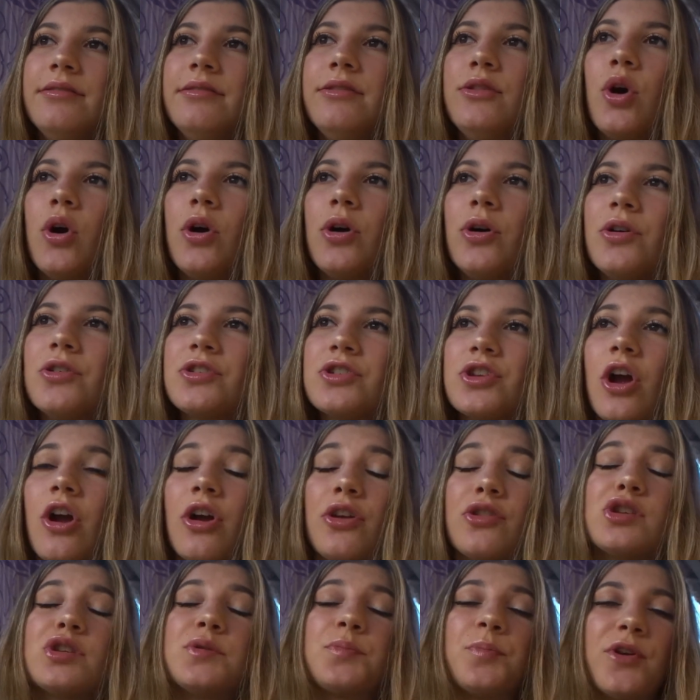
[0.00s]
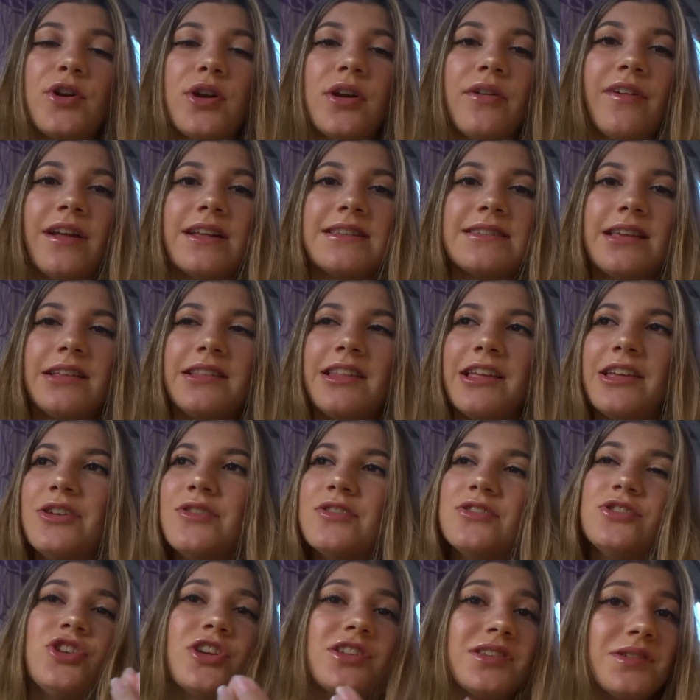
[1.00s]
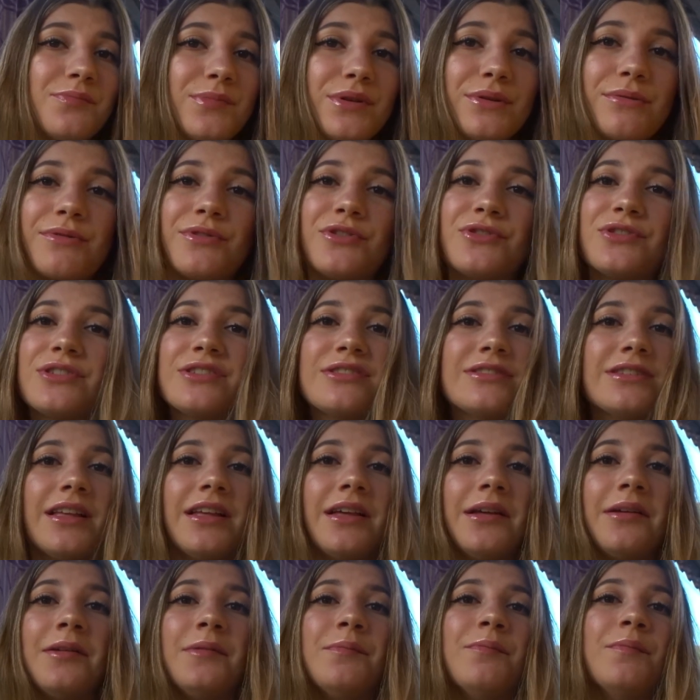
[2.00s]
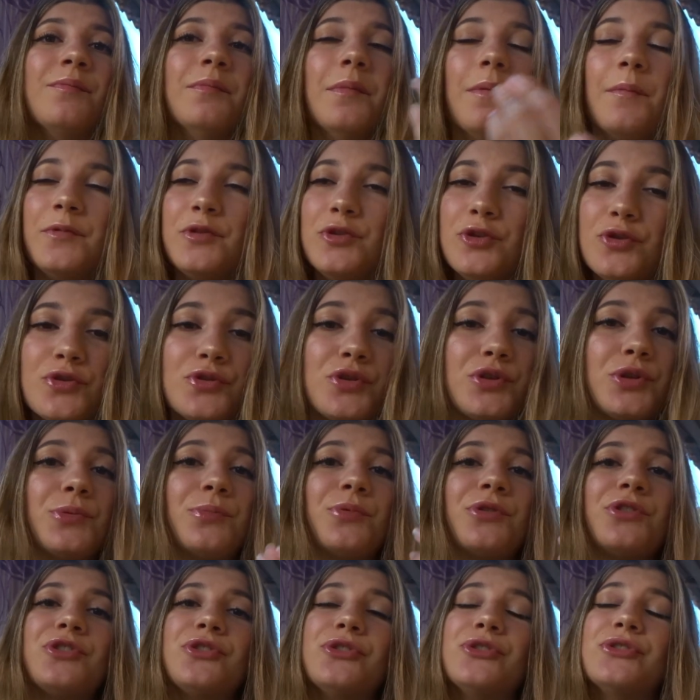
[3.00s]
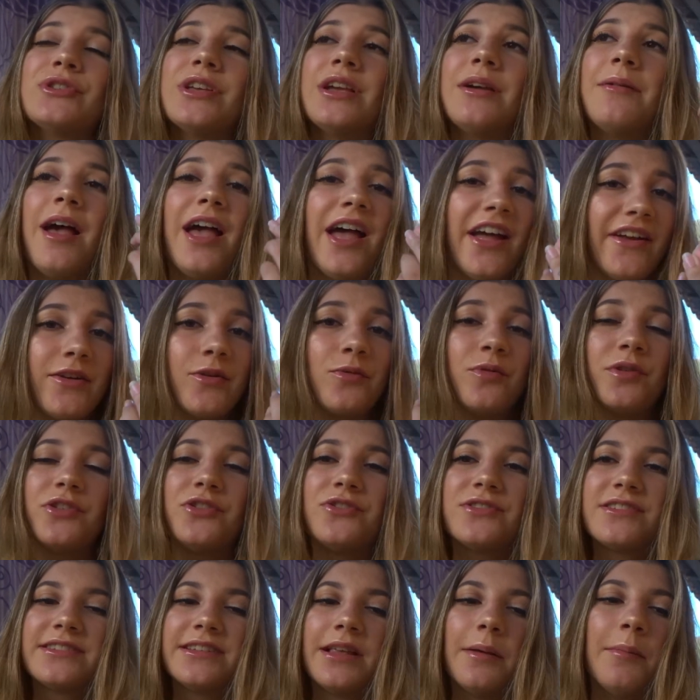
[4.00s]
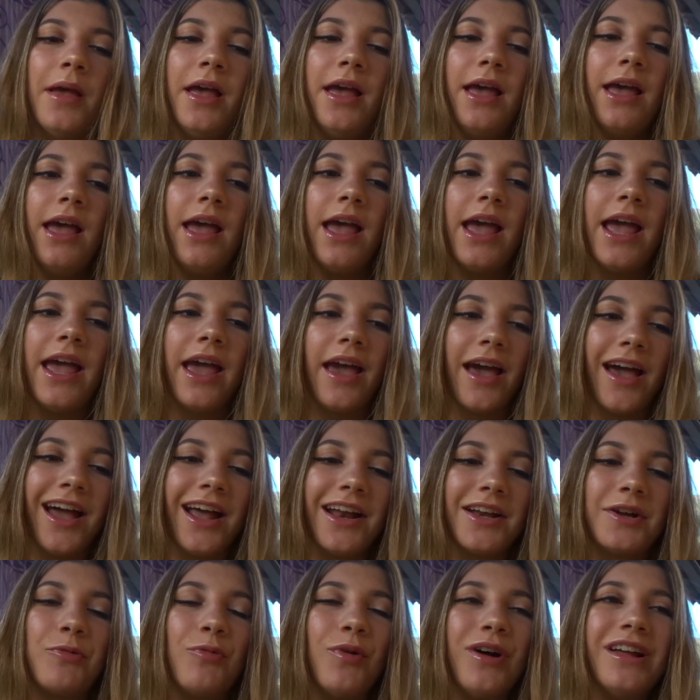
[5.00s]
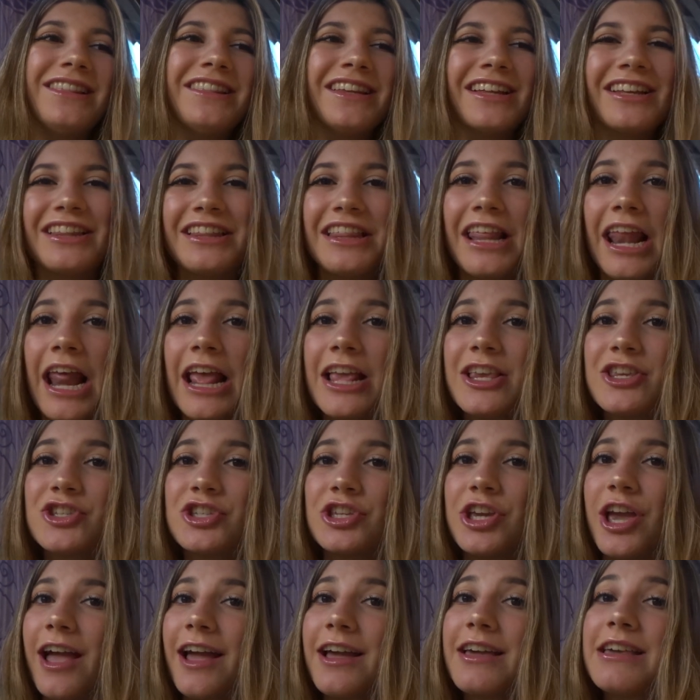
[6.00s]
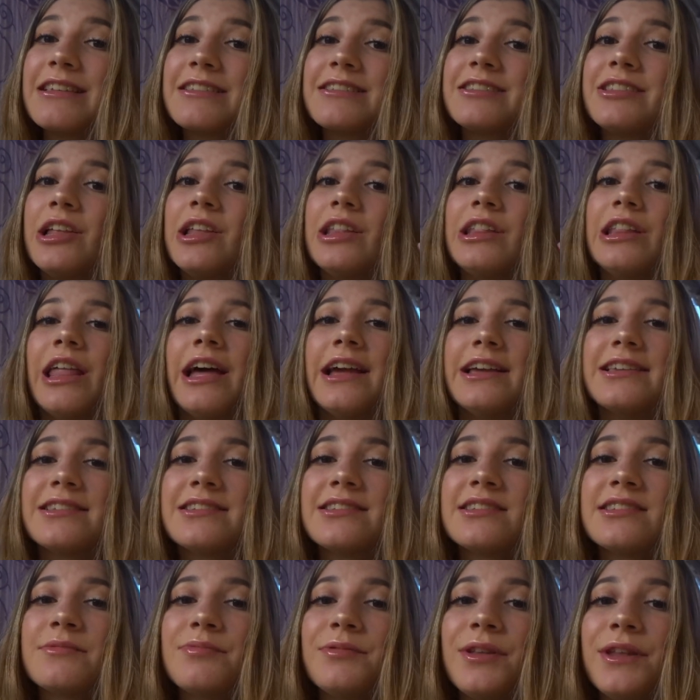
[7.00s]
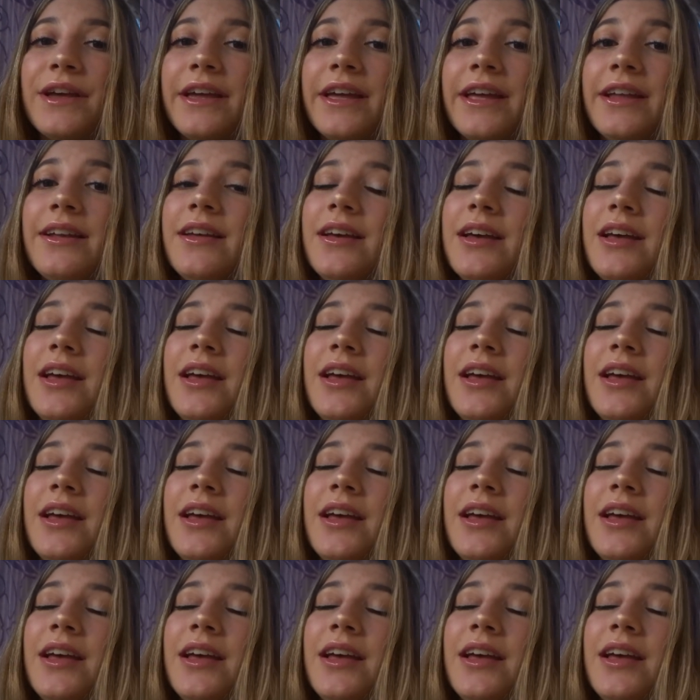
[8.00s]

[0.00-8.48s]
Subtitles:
Those are the Sprinter vans that they use. Justin Bieber uses them, YouTubers use them, everyone uses them. And one thing that I check is the license plate